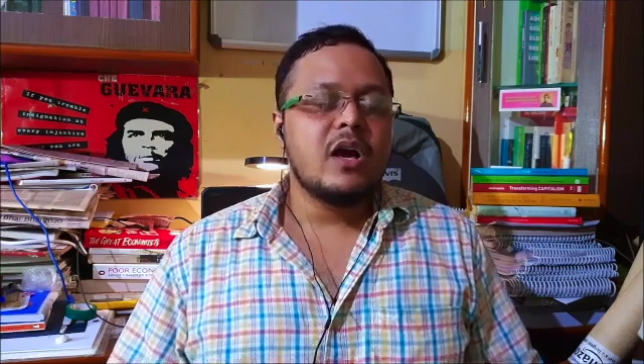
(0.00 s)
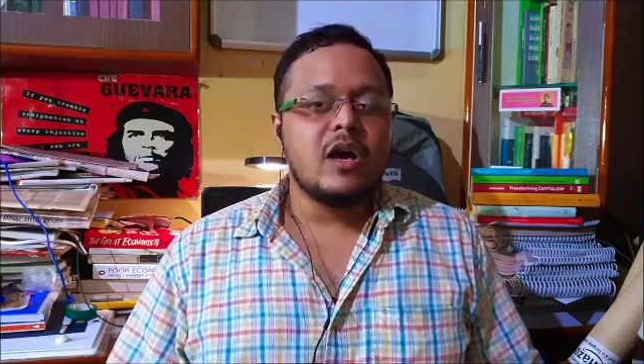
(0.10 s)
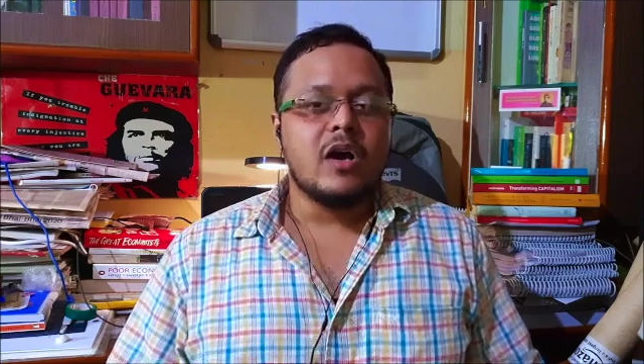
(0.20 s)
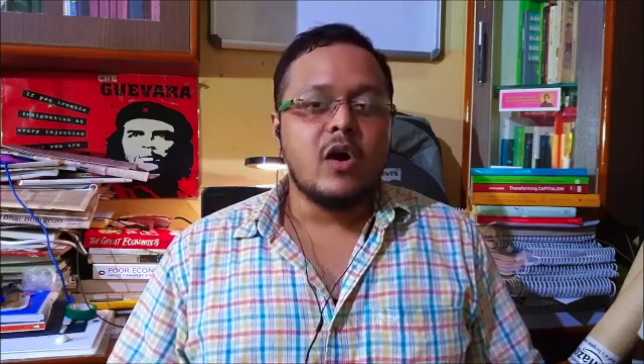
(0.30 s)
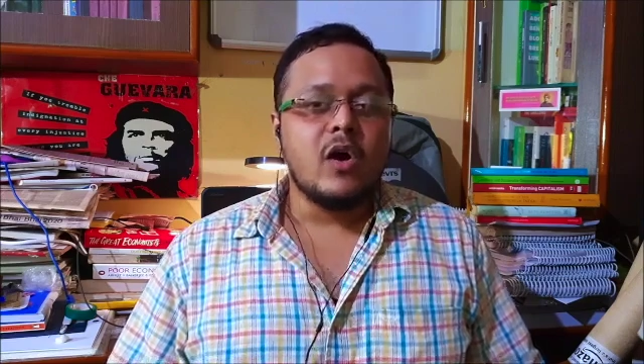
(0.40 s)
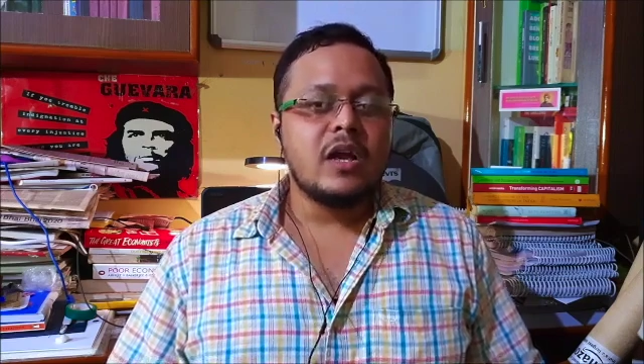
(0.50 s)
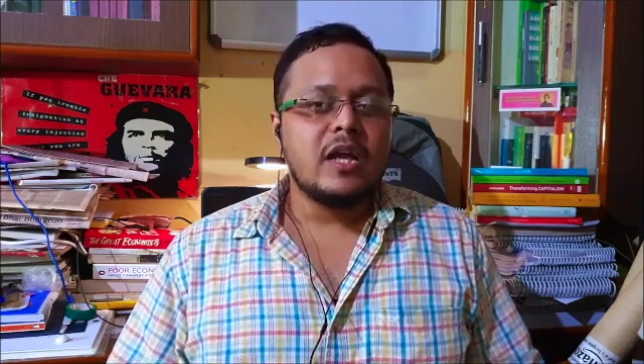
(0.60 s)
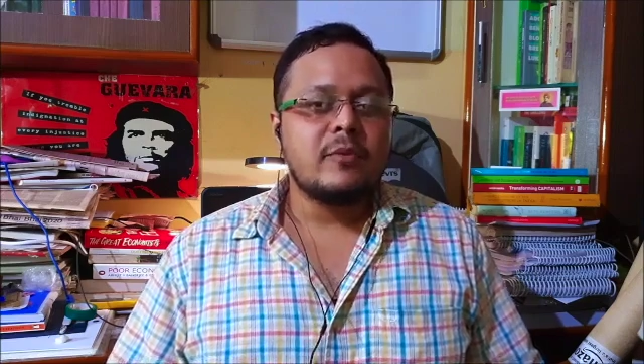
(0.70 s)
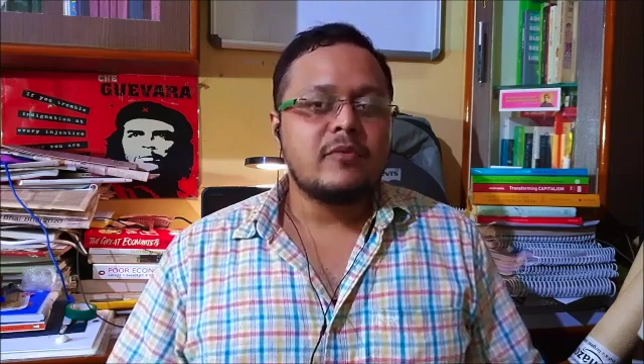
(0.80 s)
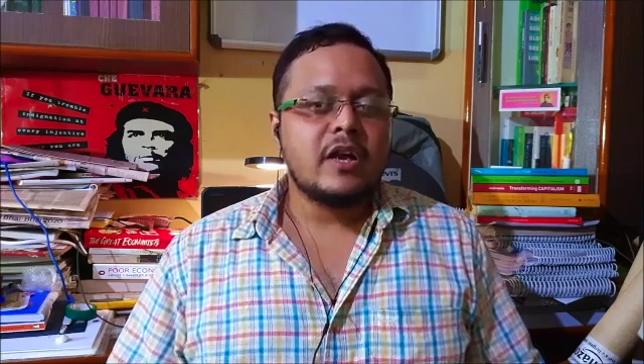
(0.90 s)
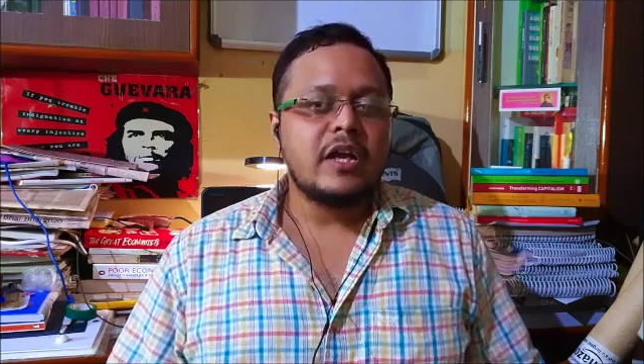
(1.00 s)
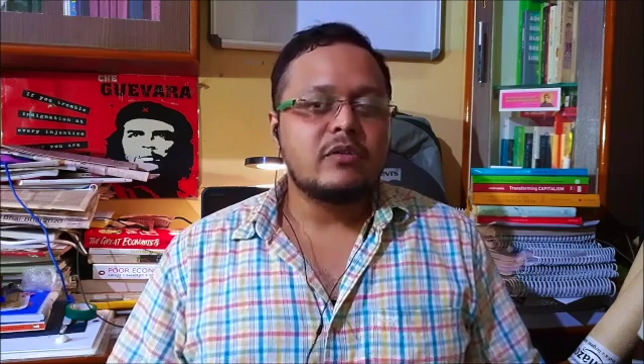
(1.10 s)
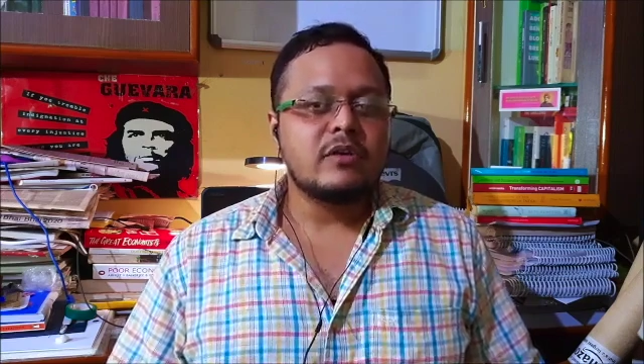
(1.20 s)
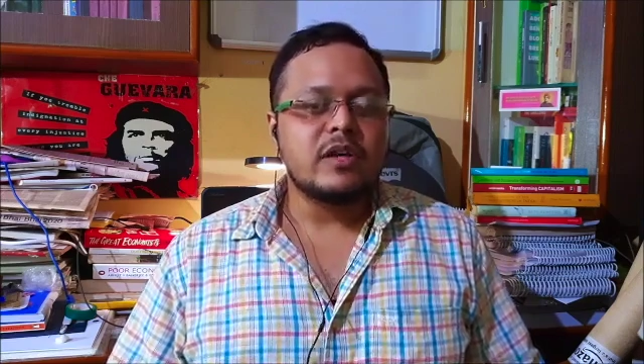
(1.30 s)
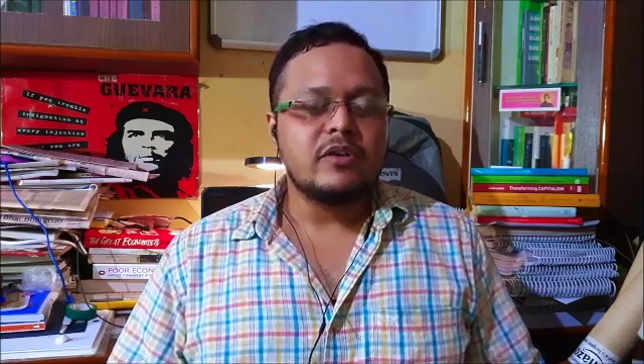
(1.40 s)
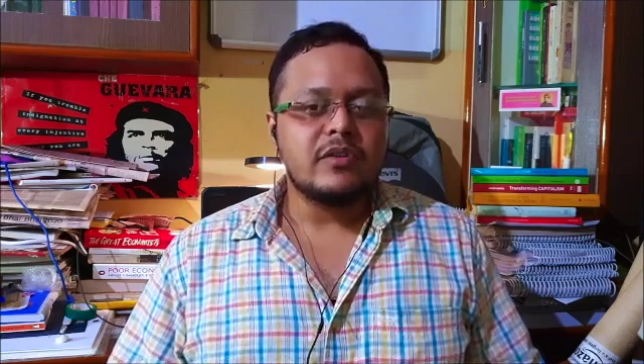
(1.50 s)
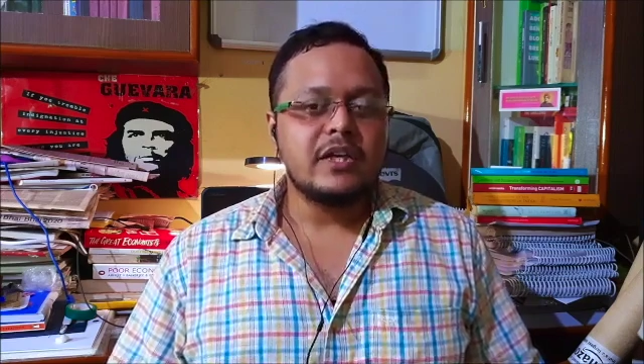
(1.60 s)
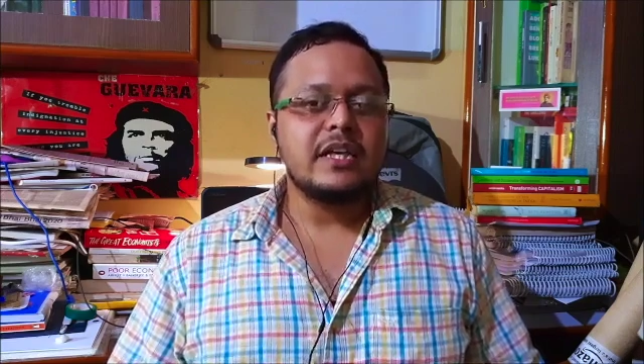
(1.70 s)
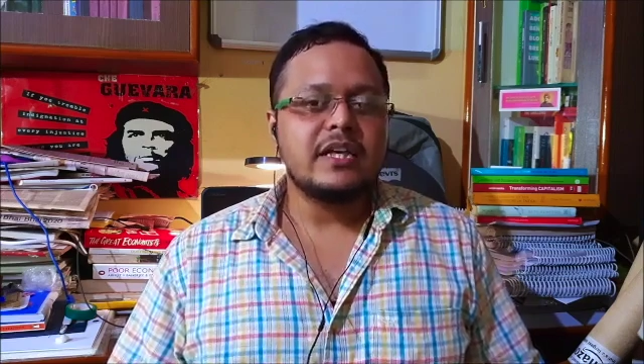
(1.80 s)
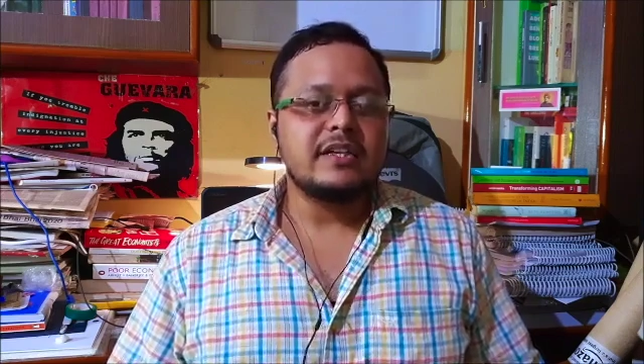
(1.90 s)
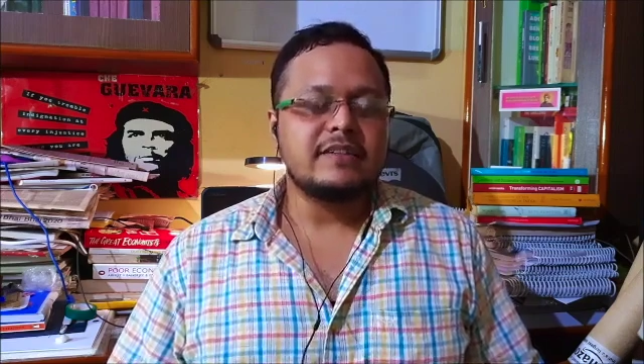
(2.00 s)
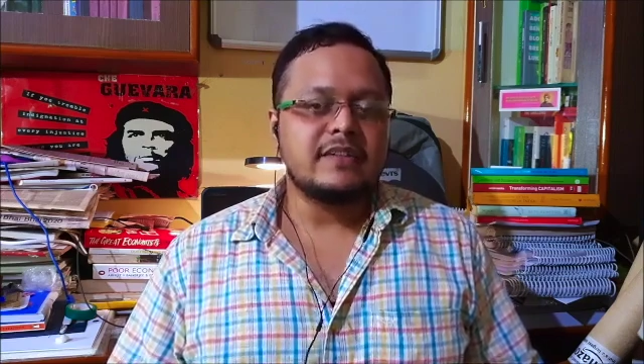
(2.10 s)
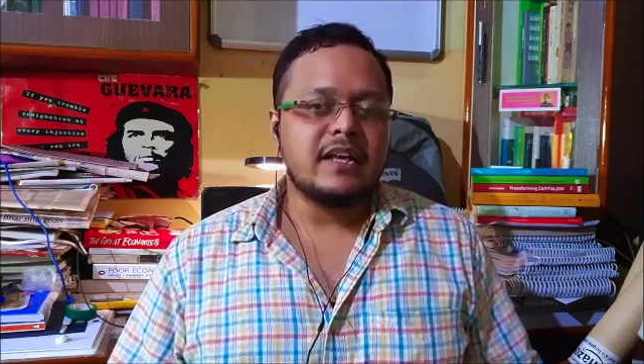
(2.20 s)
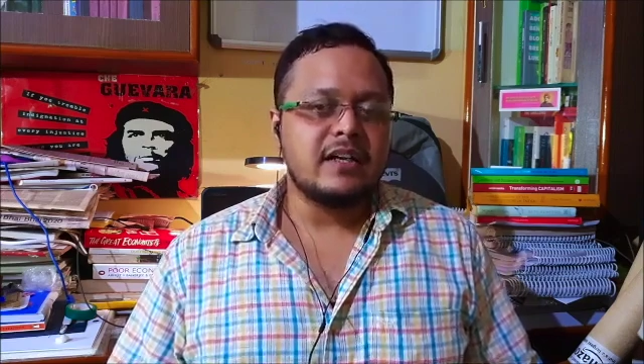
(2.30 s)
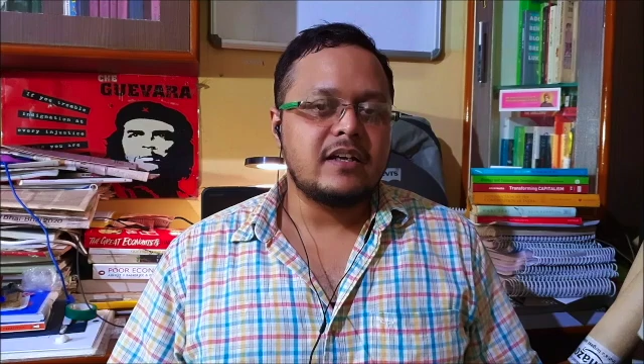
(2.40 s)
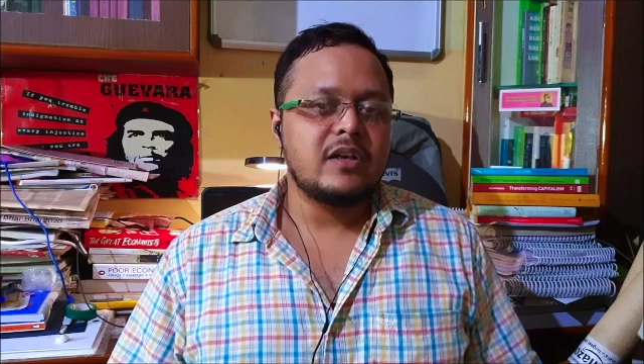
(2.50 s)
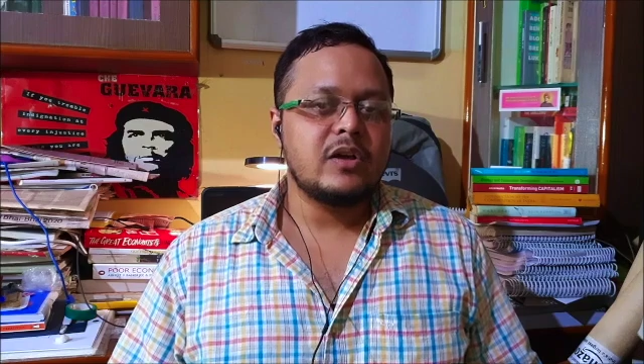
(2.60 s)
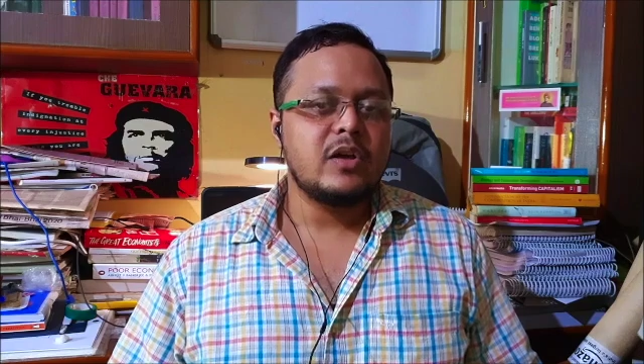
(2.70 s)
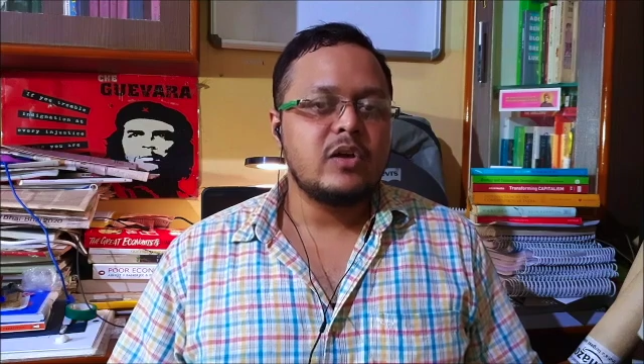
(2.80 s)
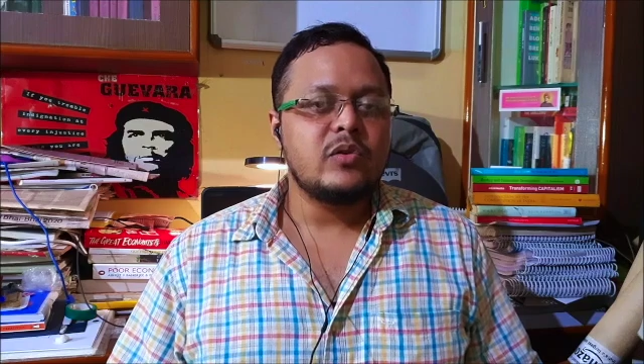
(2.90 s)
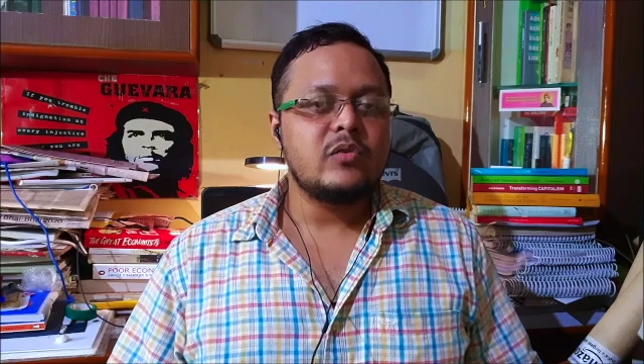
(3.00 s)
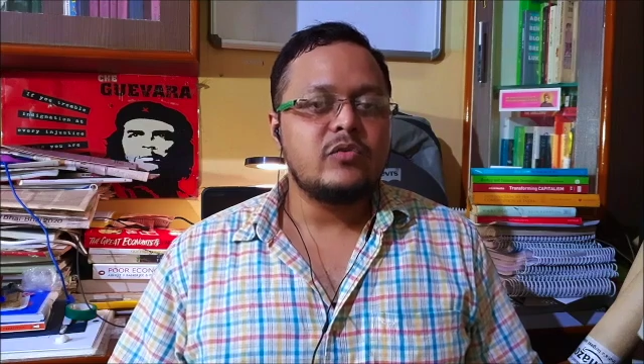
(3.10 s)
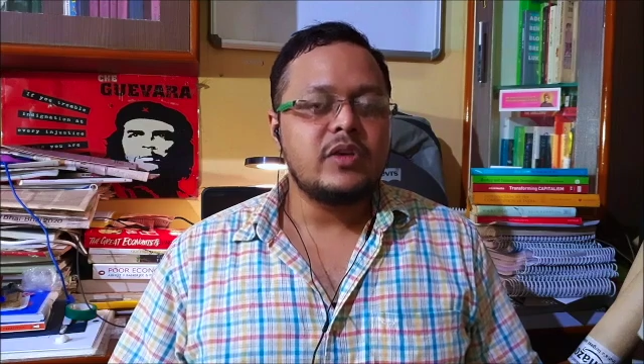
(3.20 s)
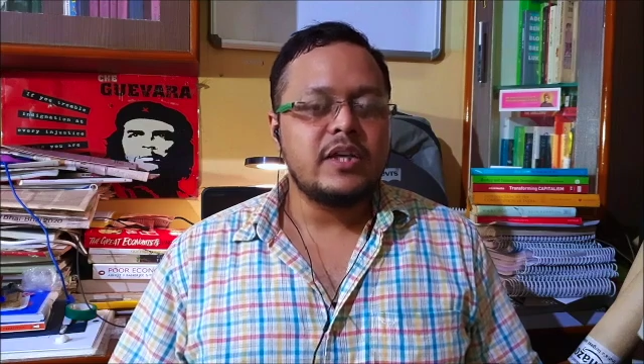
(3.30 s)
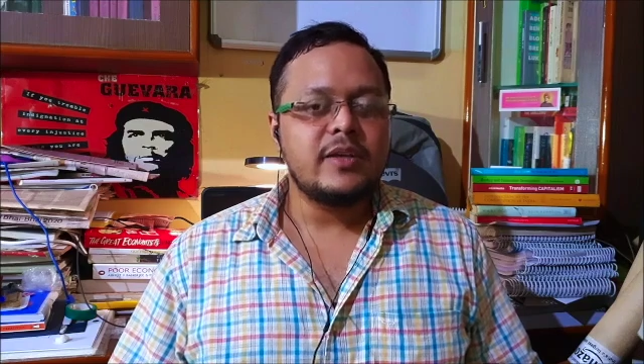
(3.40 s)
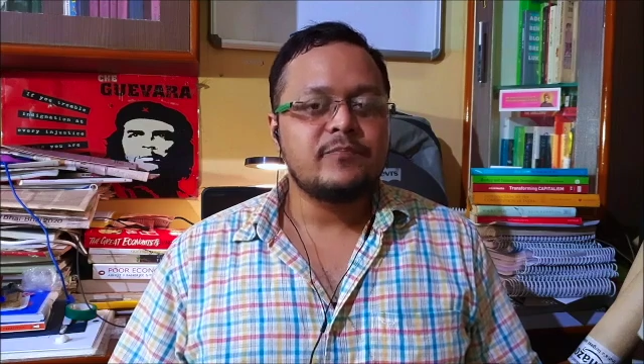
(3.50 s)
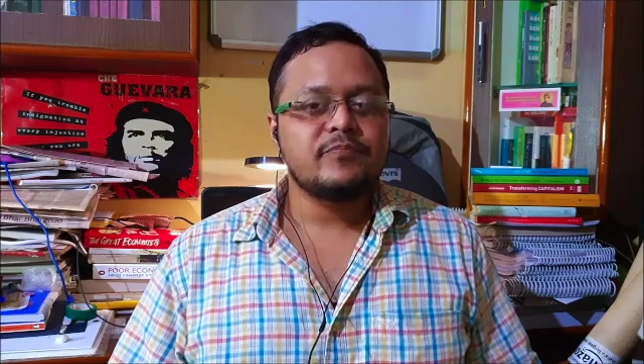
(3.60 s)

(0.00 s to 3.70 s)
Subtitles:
all I'm trying to convey here is that we